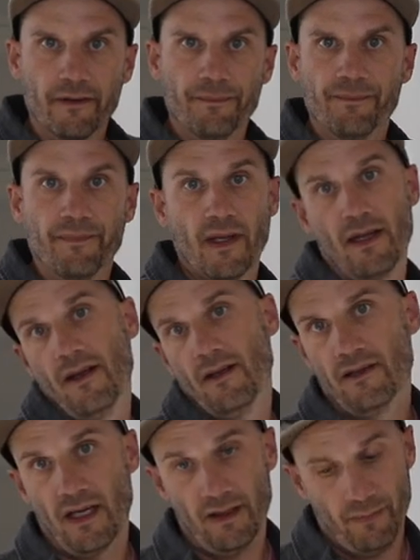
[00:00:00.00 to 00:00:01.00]
or
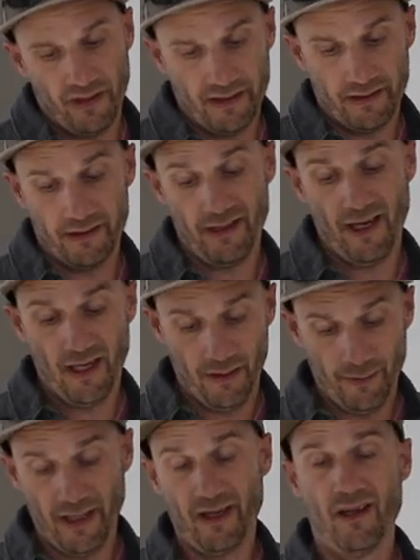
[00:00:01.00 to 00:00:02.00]
tight places.
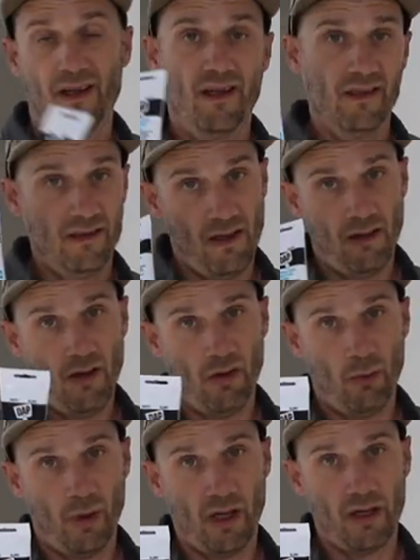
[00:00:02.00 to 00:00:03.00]
Anyway, it's a lot
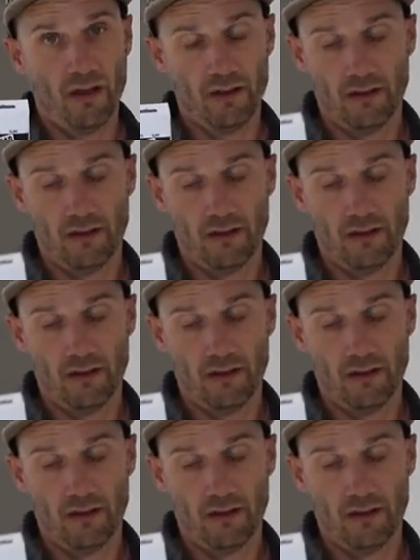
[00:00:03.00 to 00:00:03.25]
of work.